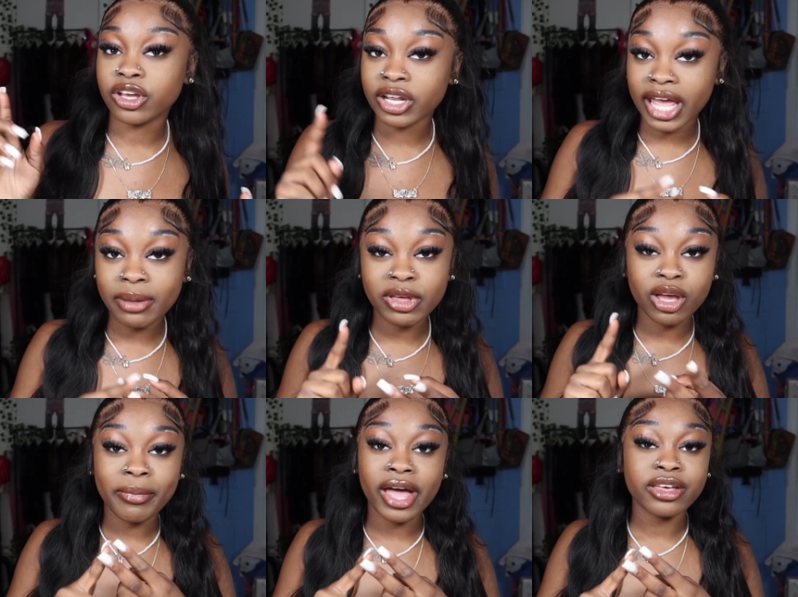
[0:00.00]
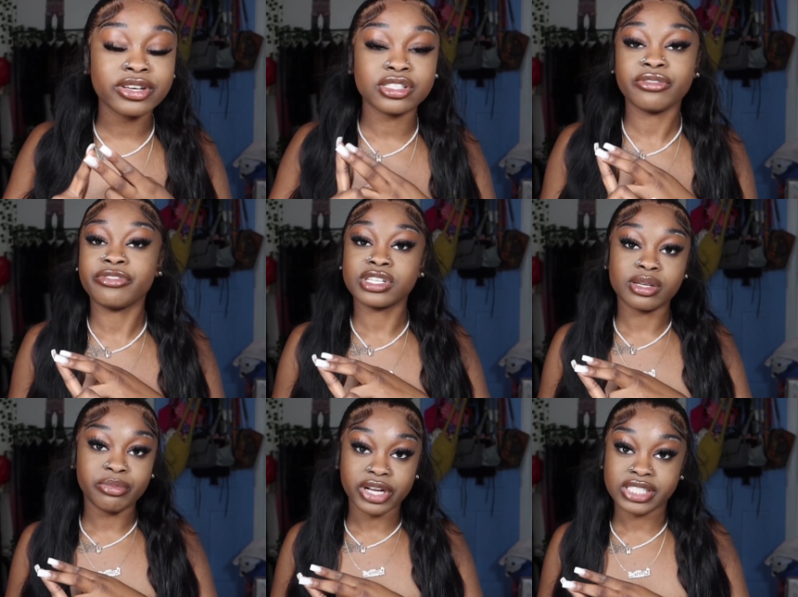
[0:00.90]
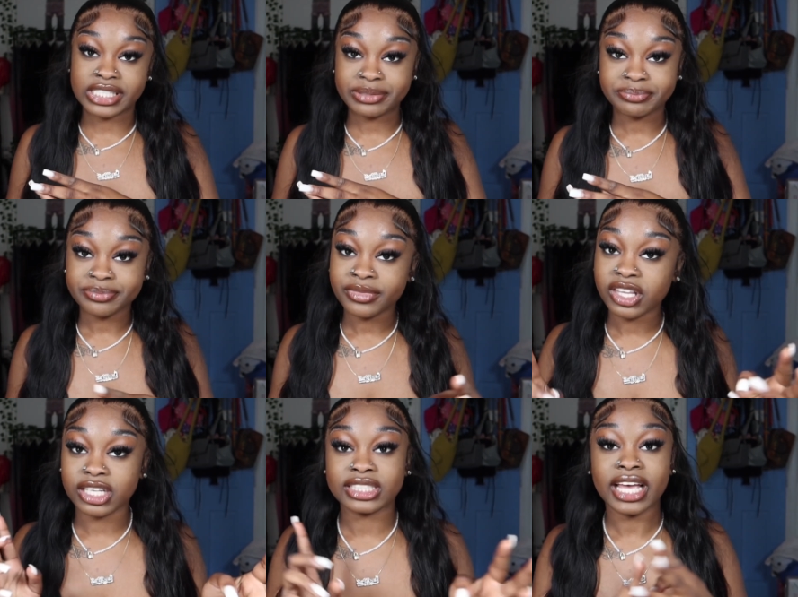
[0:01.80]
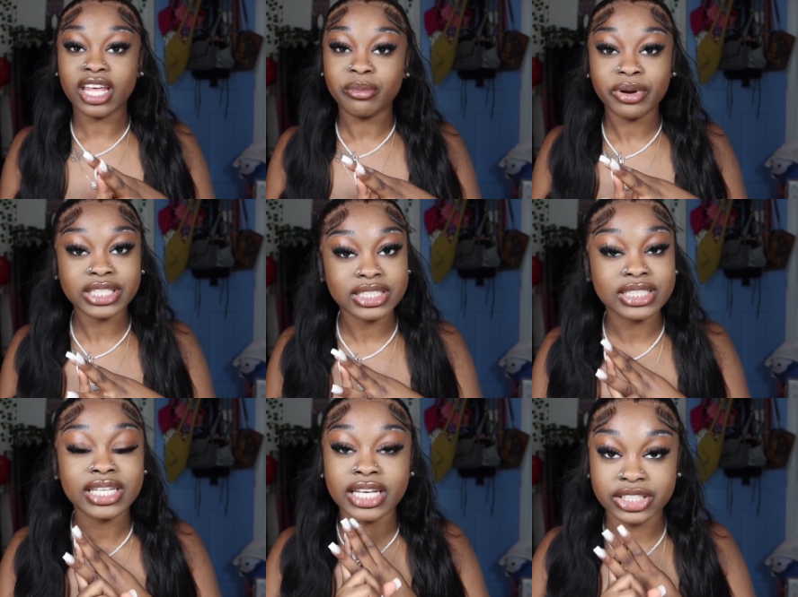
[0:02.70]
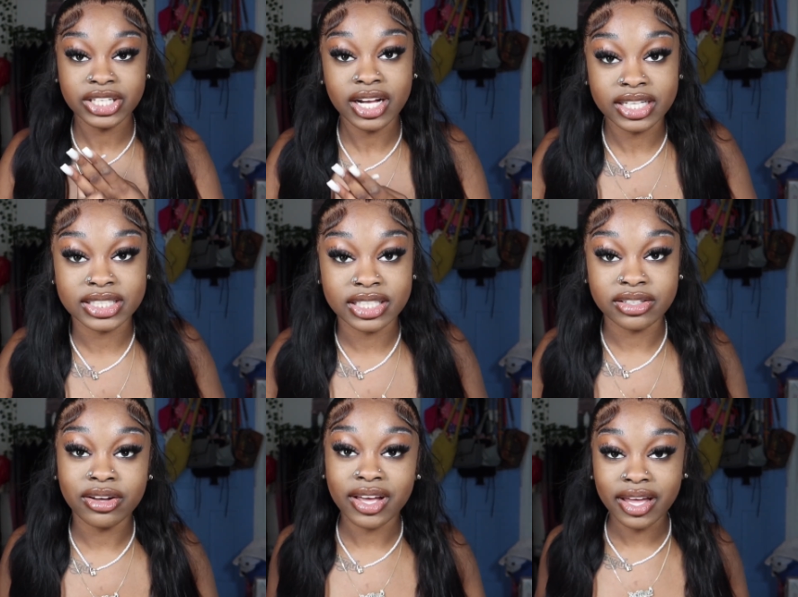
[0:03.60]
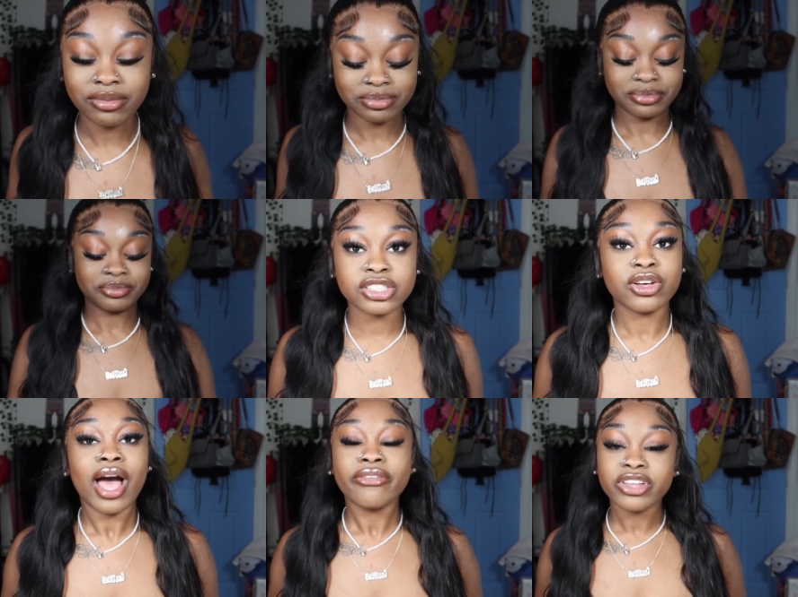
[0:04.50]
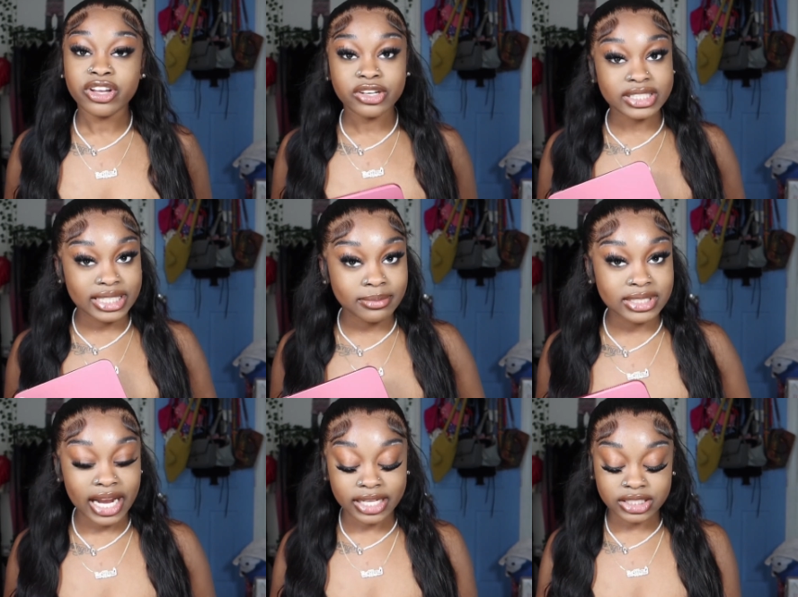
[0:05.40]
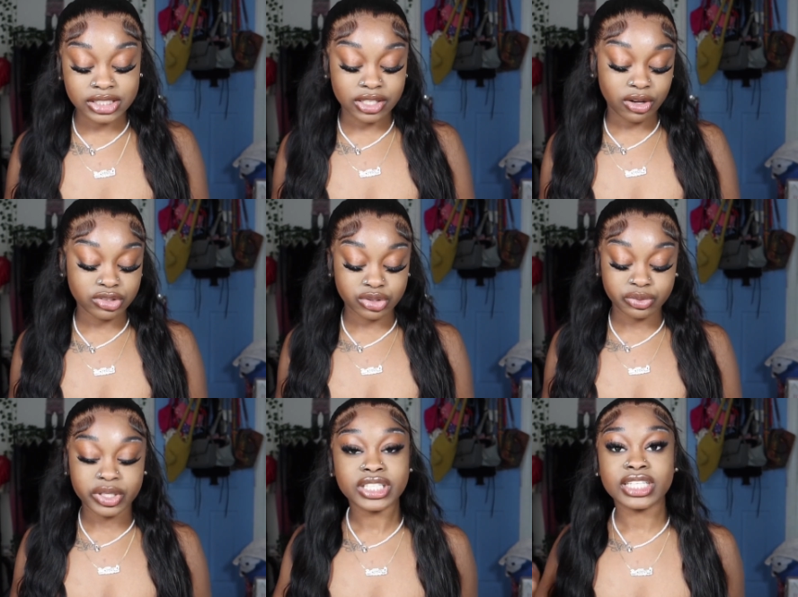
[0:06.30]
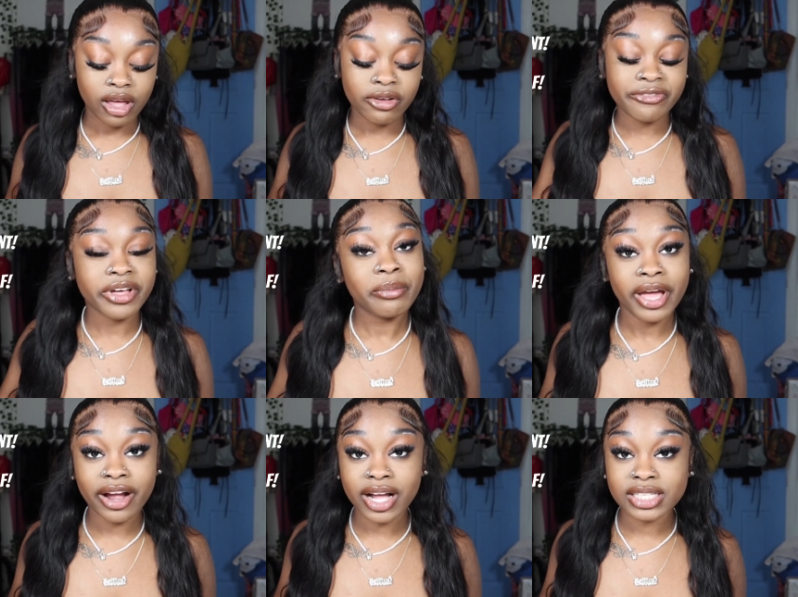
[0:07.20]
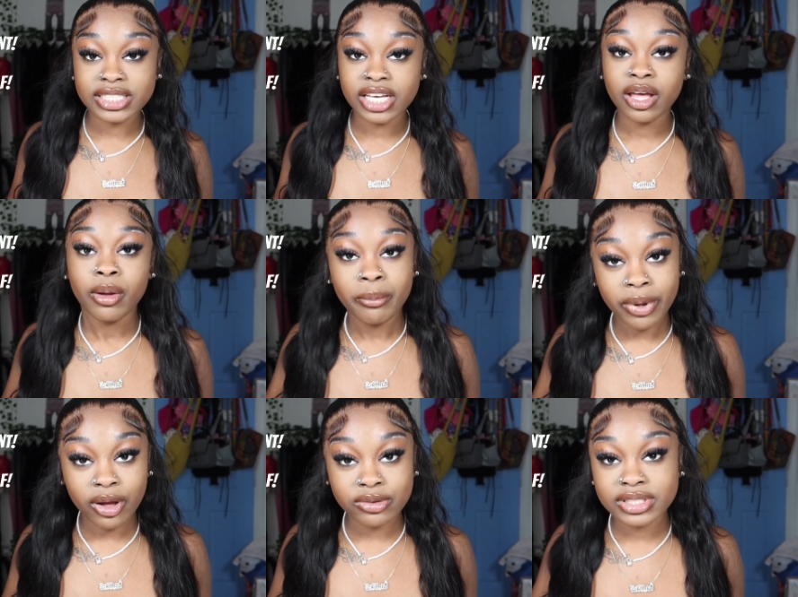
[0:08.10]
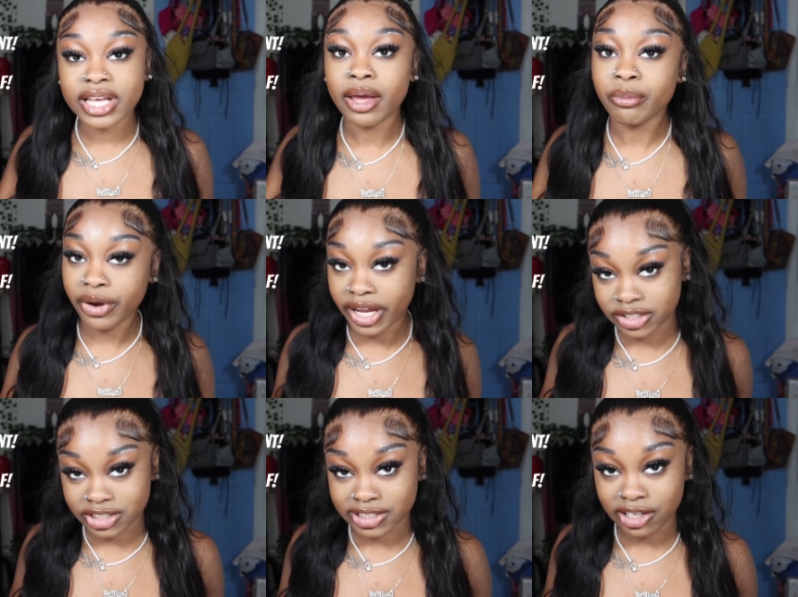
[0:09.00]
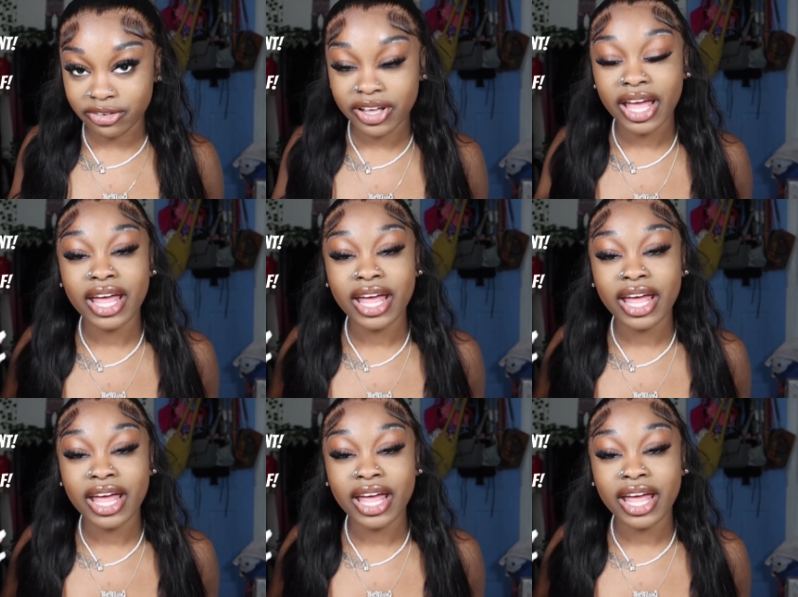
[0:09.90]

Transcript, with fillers: Your name in your bio is your first impression. Your second impression is your content, okay? So after those steps that I just told you, which is film hair content, post, and brand yourself.